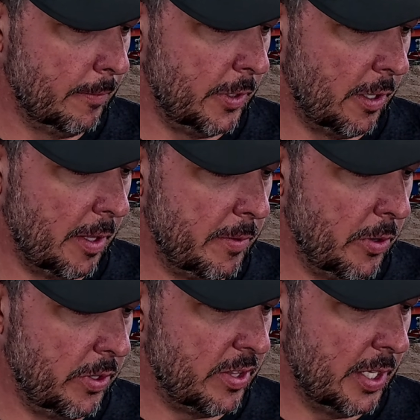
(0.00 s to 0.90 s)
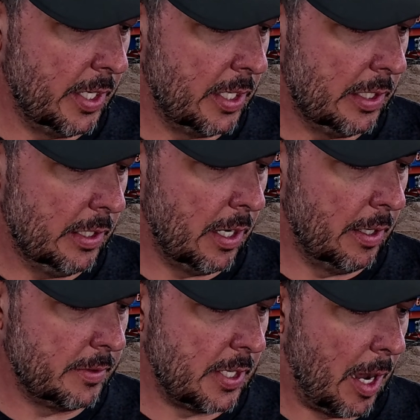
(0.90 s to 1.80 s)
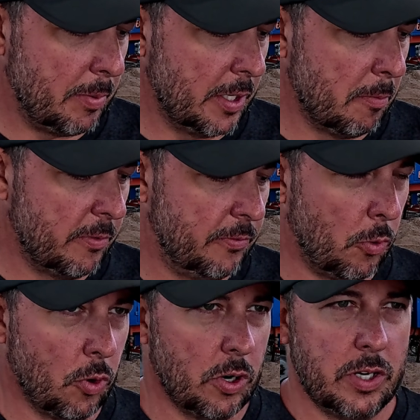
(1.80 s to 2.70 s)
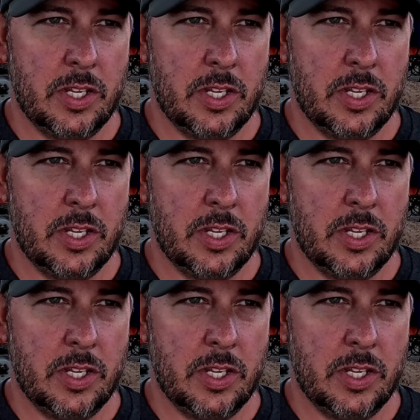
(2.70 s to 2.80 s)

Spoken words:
Y'all let me know what you think. Topic number 4